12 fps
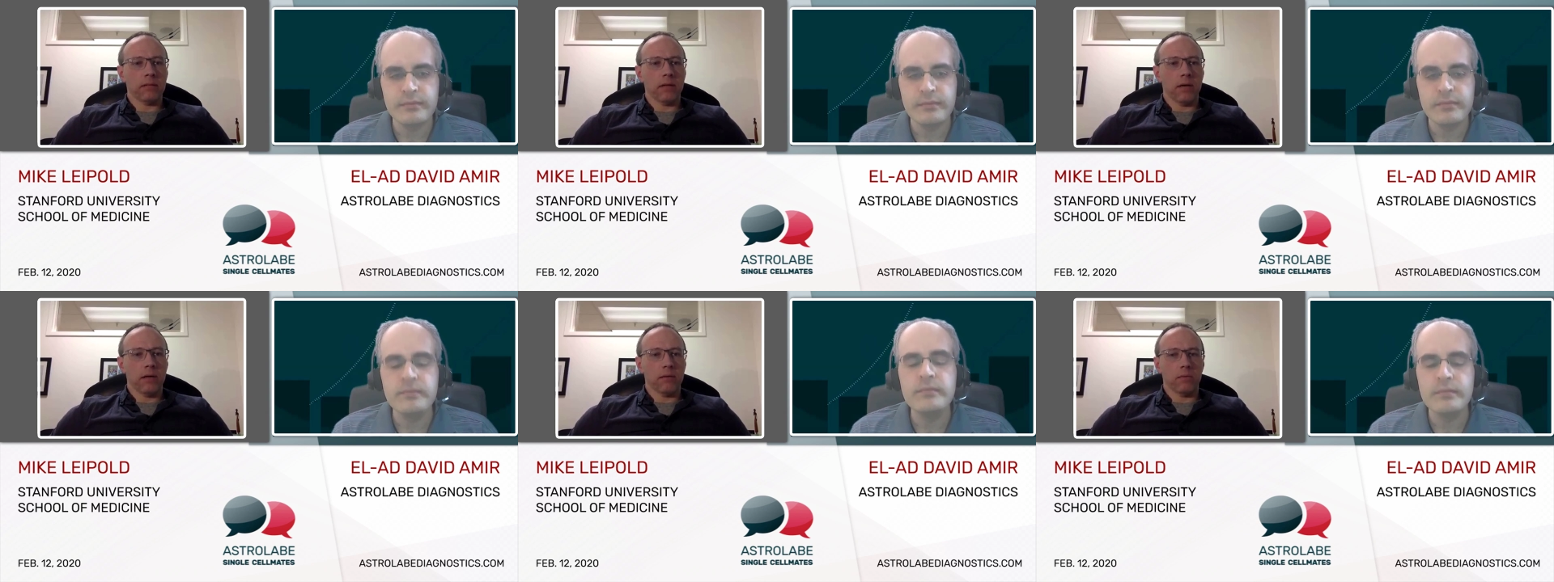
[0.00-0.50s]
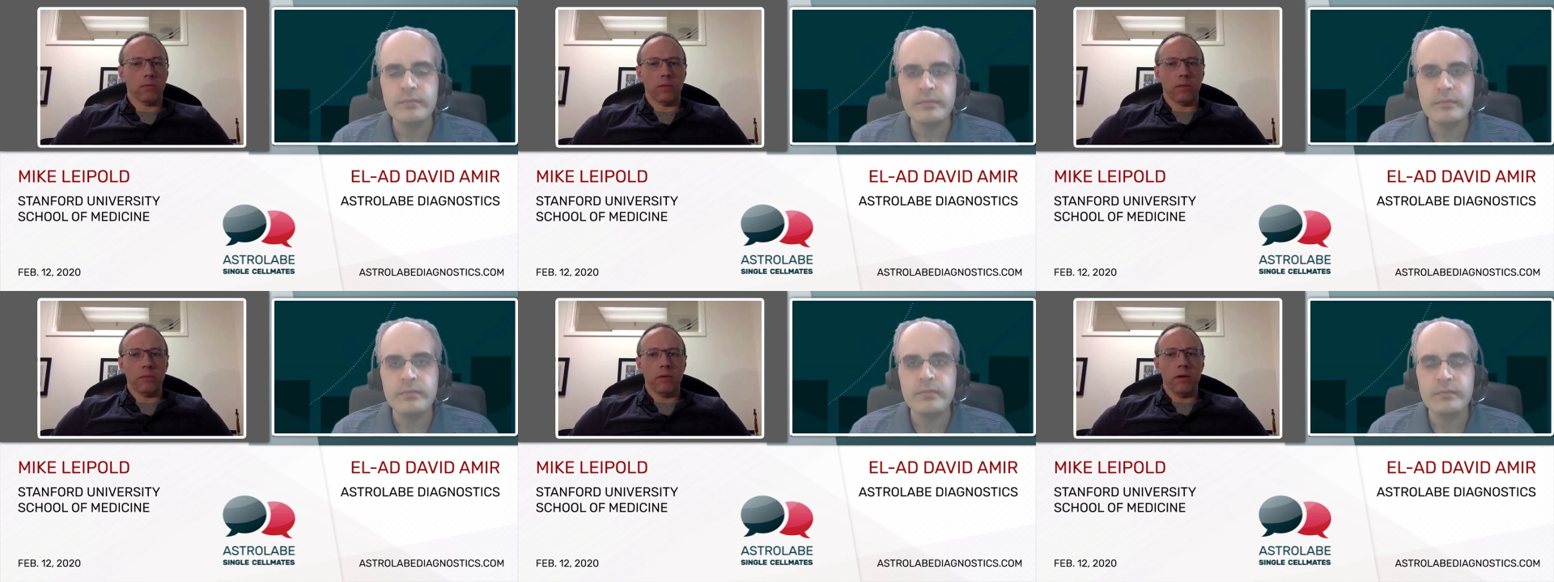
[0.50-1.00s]
Speaker 1: Um,
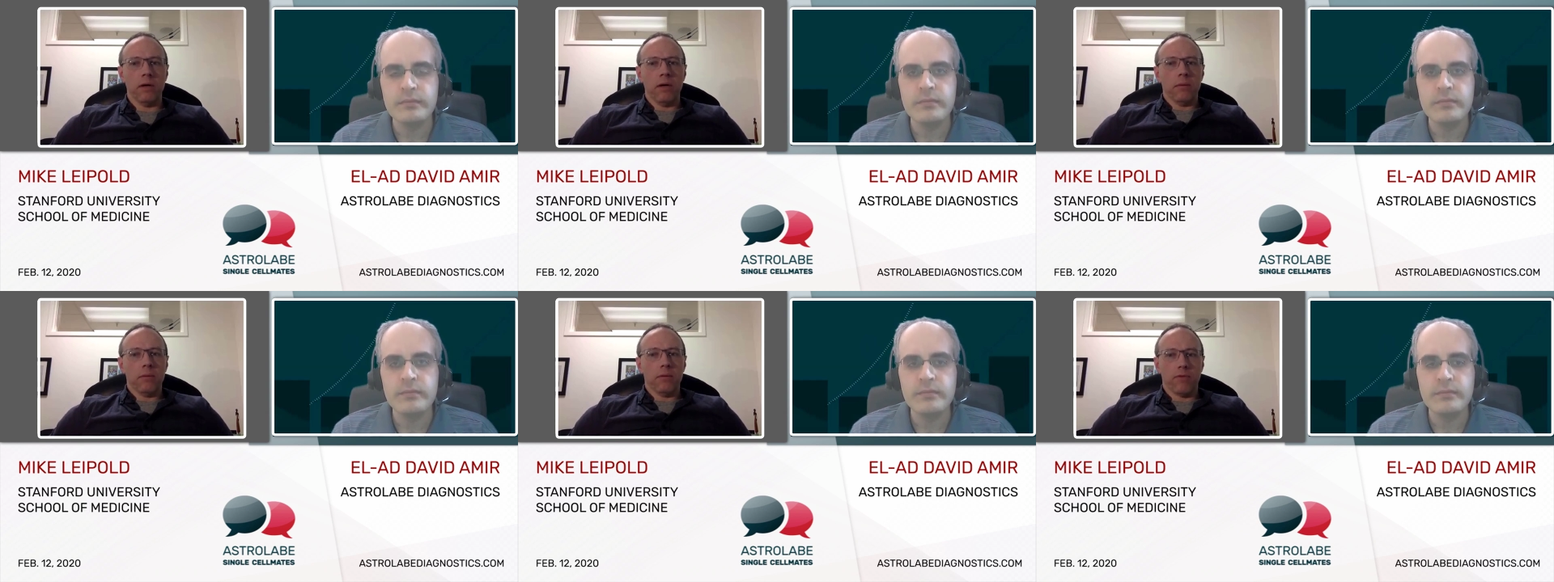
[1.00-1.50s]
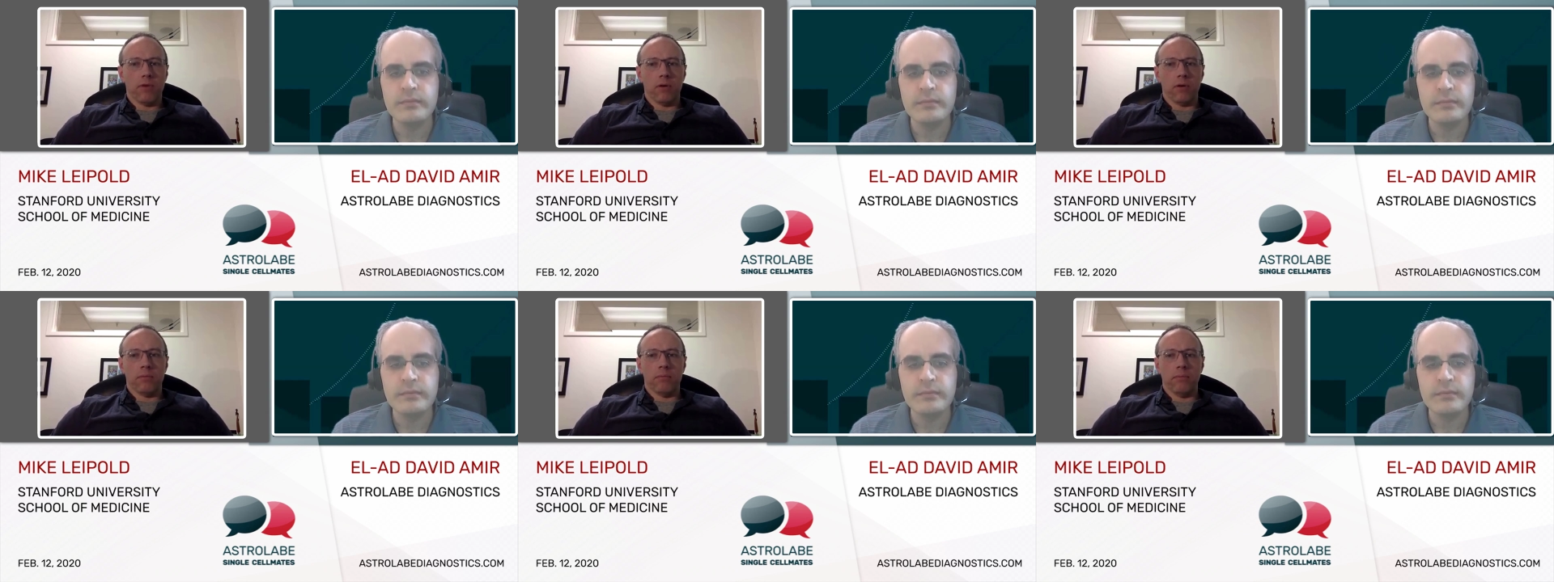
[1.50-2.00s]
we
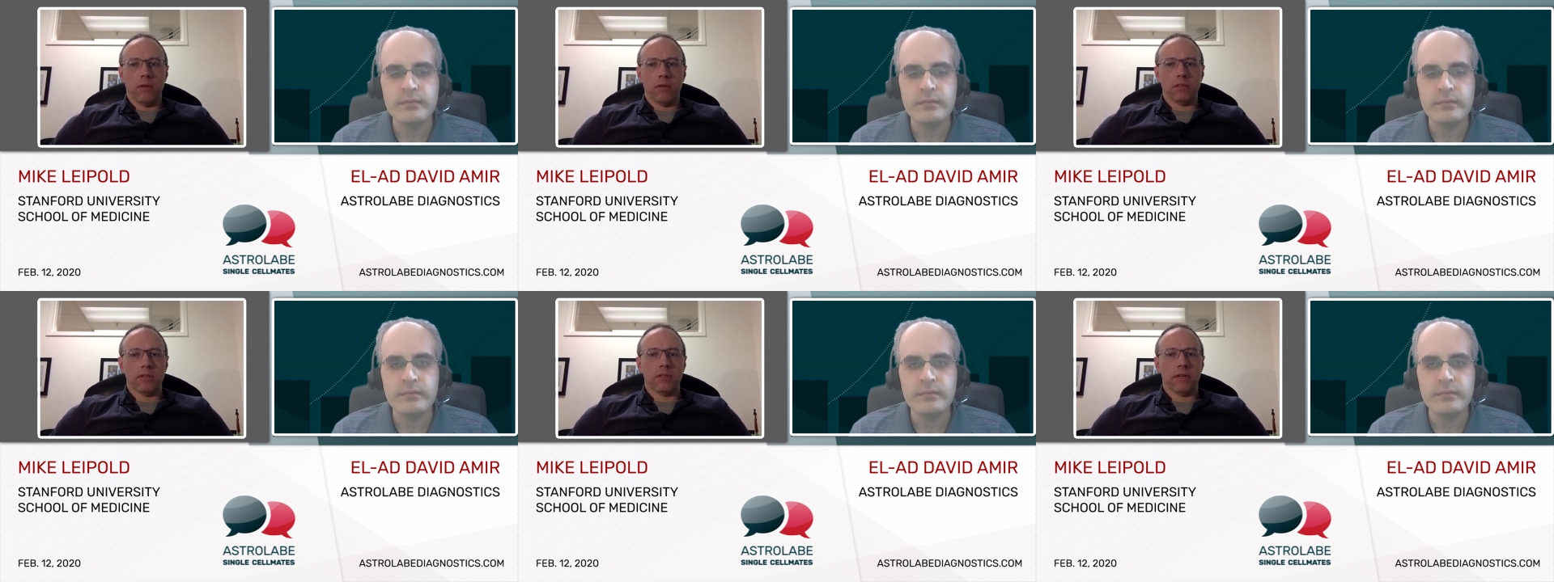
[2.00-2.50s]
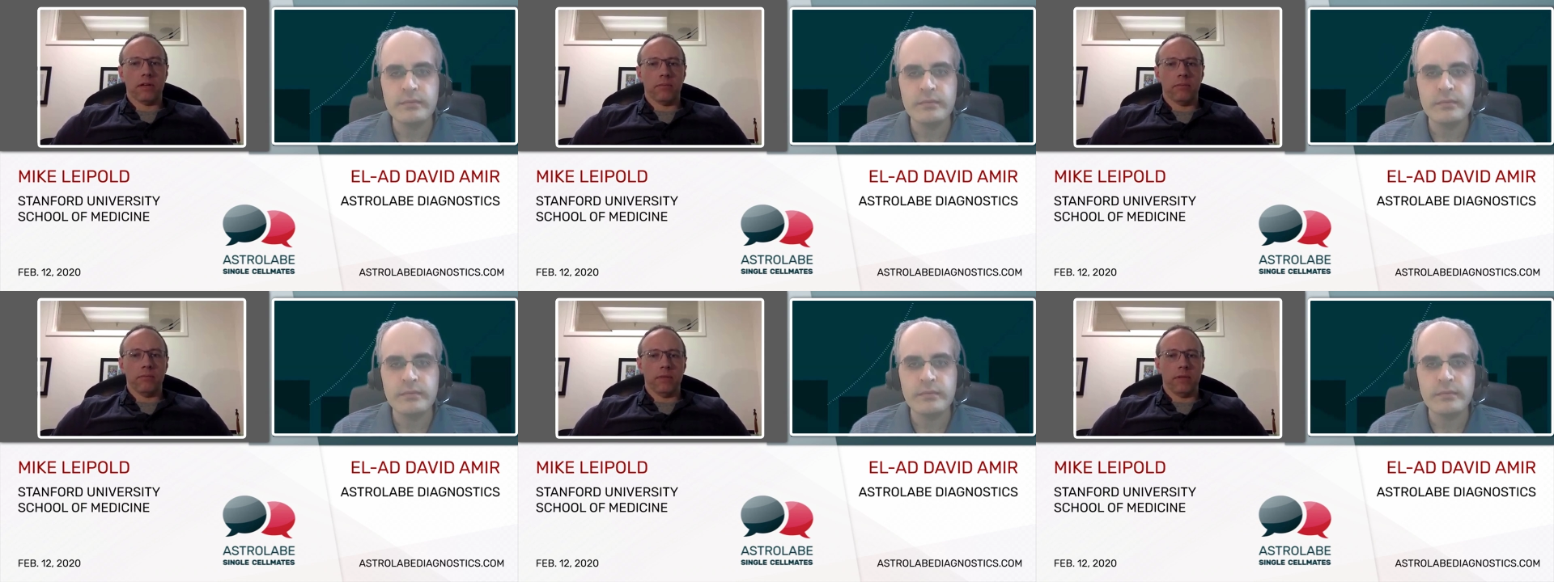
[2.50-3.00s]
perform mostly
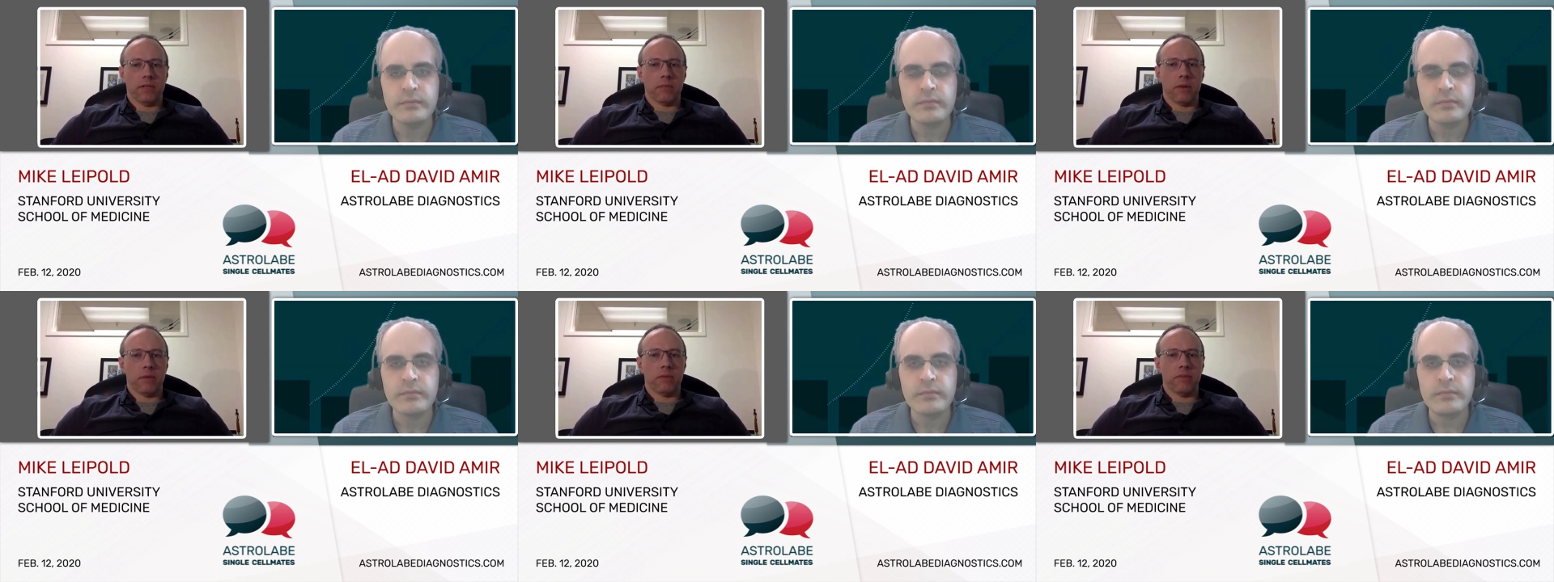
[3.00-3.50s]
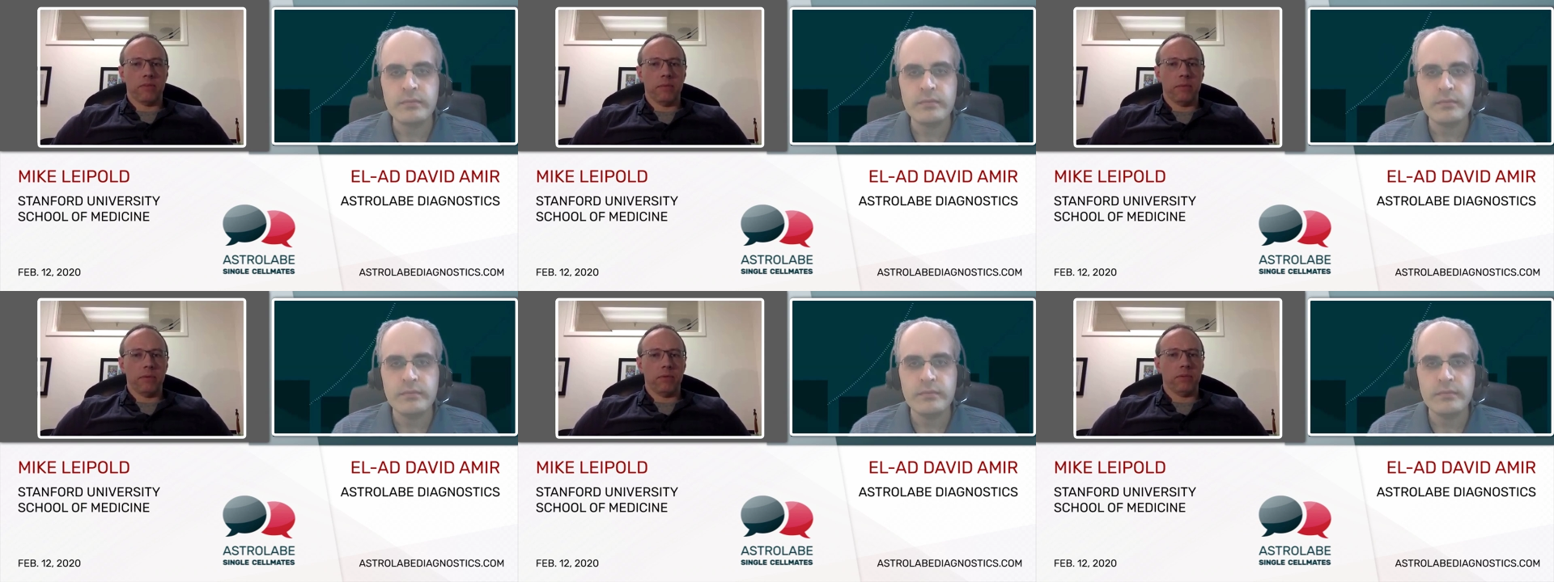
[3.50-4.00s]
standard experiments for
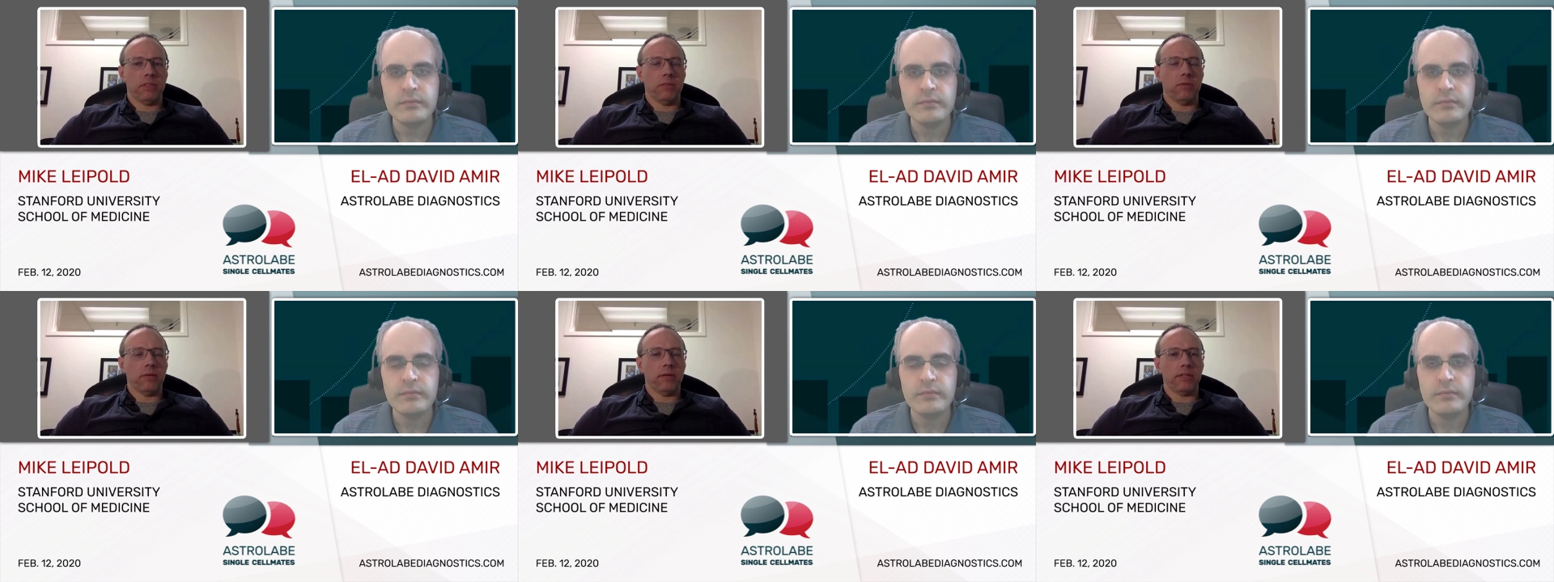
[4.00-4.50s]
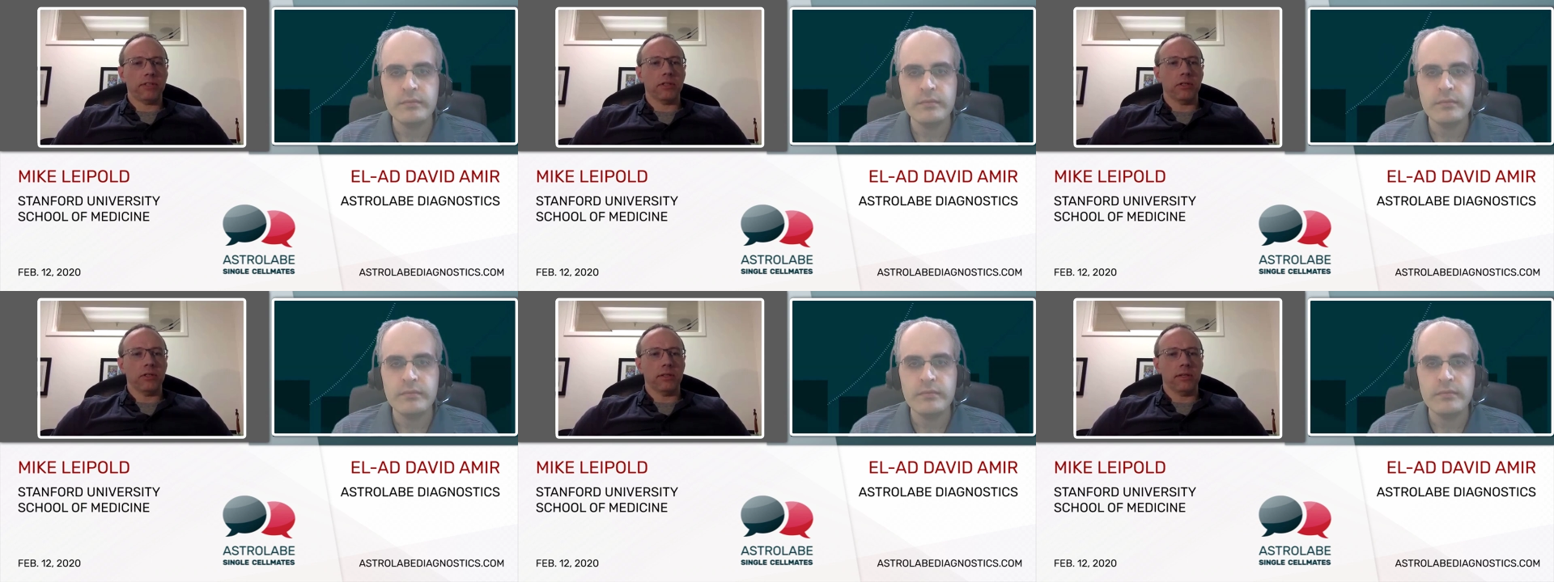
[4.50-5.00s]
people. We do
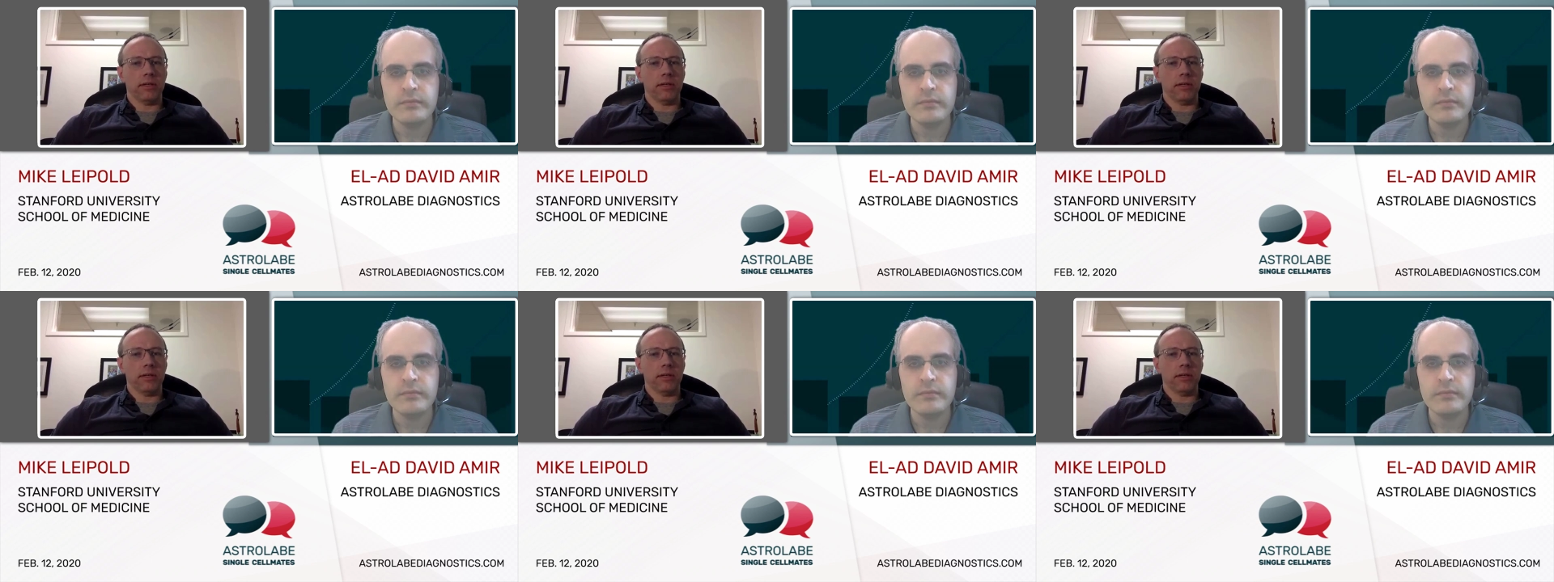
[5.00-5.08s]
initial